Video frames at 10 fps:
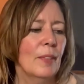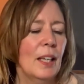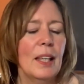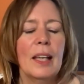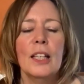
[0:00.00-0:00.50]

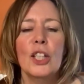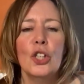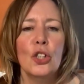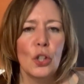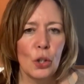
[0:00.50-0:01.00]
Okay, that's
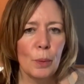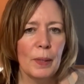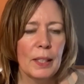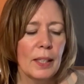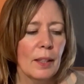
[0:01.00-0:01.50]
2
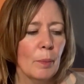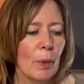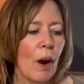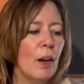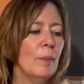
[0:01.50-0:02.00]
beats in the
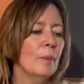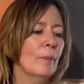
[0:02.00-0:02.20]
bar.